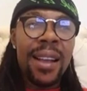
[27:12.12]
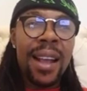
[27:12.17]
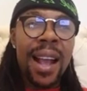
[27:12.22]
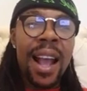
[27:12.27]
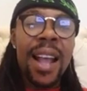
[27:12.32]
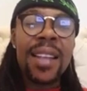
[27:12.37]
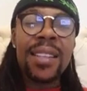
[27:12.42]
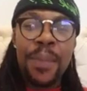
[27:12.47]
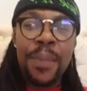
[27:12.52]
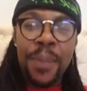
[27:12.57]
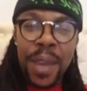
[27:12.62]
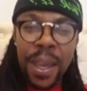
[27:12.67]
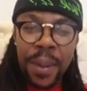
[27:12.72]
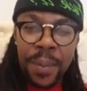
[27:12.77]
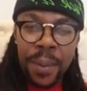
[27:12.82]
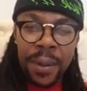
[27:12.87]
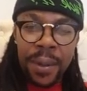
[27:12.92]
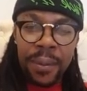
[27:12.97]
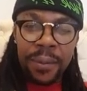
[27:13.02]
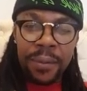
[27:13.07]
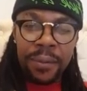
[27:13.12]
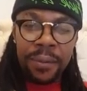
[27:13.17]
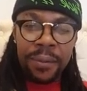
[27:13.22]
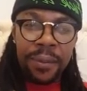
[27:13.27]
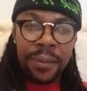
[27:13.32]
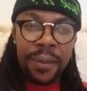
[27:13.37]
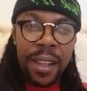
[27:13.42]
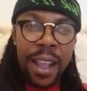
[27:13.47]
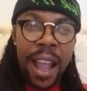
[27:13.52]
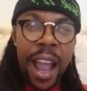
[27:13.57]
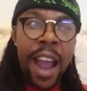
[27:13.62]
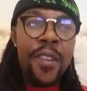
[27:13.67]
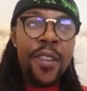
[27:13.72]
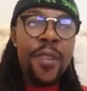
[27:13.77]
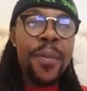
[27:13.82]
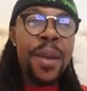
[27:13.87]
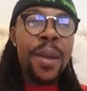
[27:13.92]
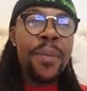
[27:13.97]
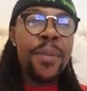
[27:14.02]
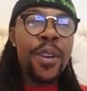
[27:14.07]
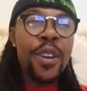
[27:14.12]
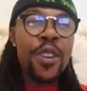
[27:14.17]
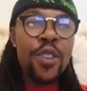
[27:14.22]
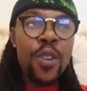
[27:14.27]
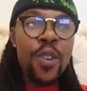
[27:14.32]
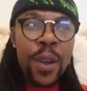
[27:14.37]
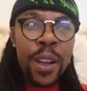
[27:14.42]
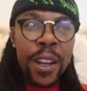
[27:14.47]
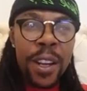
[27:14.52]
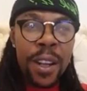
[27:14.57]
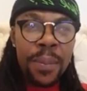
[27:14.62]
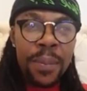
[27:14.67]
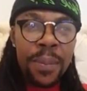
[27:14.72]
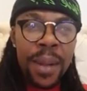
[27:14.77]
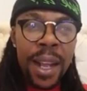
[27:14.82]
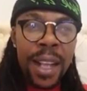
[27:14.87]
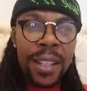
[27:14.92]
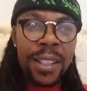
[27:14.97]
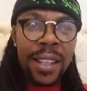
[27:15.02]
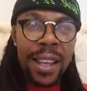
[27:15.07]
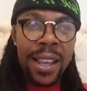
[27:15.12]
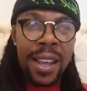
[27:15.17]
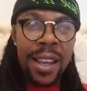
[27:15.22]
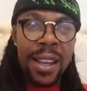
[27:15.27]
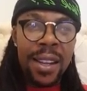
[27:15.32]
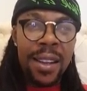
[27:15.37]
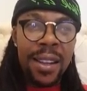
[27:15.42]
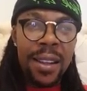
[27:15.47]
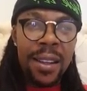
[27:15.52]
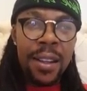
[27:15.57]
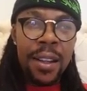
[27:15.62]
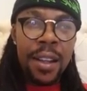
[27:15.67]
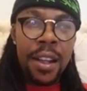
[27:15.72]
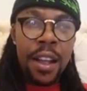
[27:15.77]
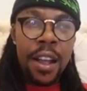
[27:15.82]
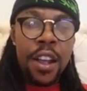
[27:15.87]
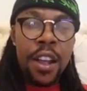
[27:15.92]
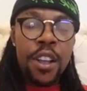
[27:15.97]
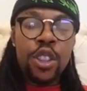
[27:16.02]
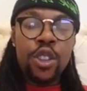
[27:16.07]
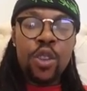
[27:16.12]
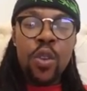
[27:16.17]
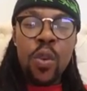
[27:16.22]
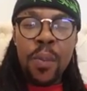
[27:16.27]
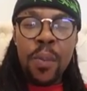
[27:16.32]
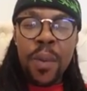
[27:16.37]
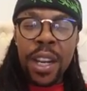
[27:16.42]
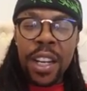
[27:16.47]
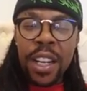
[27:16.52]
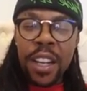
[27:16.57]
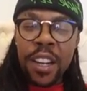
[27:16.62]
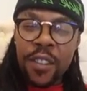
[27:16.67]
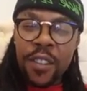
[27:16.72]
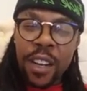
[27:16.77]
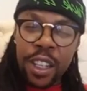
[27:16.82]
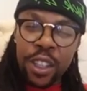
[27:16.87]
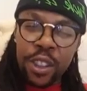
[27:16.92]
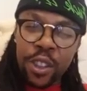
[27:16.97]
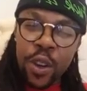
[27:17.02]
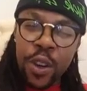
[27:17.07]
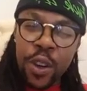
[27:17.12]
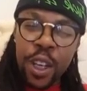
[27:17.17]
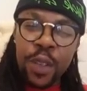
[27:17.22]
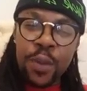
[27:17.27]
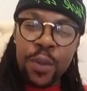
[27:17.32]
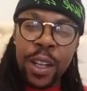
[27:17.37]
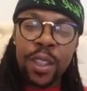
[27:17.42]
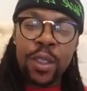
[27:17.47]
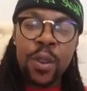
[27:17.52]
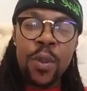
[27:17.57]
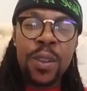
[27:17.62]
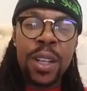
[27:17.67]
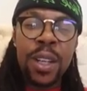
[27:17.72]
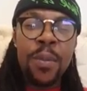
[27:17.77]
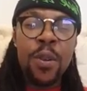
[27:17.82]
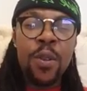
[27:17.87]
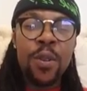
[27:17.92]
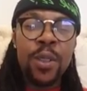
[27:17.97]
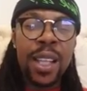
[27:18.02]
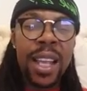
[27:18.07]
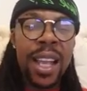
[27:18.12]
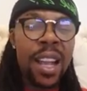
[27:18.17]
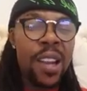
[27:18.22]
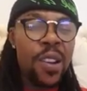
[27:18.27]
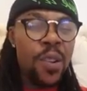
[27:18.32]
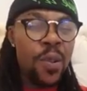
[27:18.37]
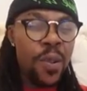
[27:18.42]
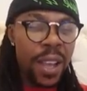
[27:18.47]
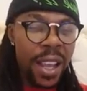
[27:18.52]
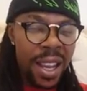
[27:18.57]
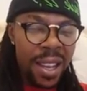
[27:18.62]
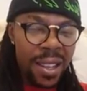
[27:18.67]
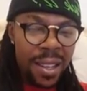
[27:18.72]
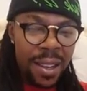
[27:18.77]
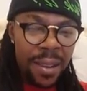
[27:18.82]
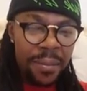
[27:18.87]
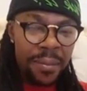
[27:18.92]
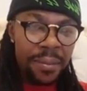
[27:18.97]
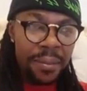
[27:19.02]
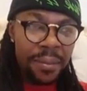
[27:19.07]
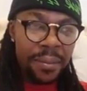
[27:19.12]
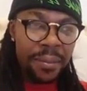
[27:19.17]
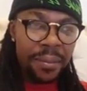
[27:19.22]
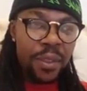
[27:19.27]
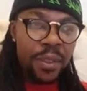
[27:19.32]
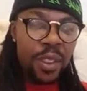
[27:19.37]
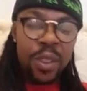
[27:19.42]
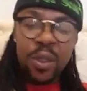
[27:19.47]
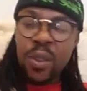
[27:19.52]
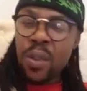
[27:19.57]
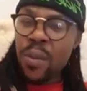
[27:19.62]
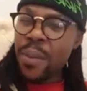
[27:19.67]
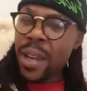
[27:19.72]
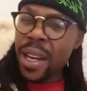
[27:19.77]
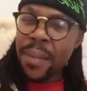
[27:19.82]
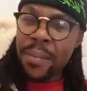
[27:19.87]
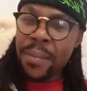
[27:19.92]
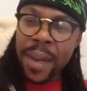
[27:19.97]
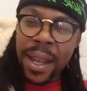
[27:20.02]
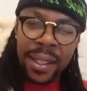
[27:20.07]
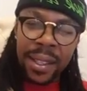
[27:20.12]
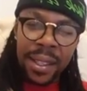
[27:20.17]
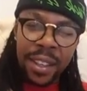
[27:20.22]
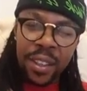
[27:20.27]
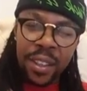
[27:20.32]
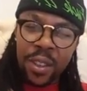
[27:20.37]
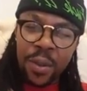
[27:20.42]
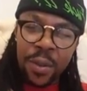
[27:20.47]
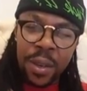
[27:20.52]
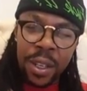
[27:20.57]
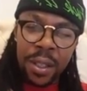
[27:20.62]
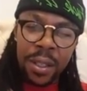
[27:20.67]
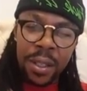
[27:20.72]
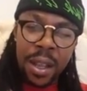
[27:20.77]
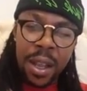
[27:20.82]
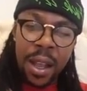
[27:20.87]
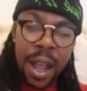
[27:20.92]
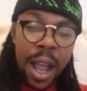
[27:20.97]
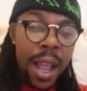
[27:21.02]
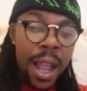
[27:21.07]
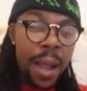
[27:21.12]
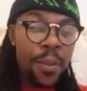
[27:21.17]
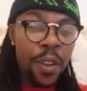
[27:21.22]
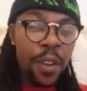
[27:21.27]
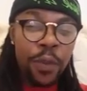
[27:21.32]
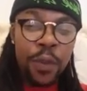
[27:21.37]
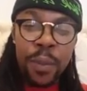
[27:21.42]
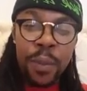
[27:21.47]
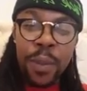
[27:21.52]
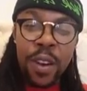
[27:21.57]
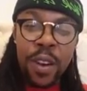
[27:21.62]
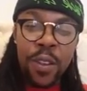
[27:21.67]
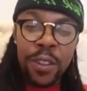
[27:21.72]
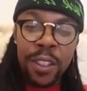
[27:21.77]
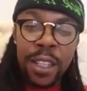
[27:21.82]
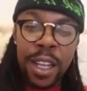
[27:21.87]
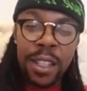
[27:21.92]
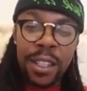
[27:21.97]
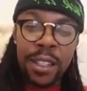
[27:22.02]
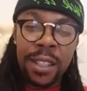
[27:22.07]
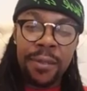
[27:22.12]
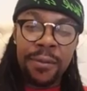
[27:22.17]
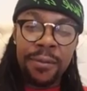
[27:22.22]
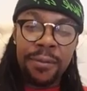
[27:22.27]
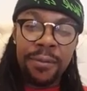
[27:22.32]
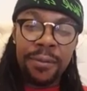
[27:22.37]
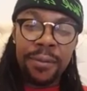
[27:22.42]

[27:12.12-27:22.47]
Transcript: a people. I remember growing up as a kid, so many great stories were told about the Edo kingdom. So many mighty stories. I am not from Edo State,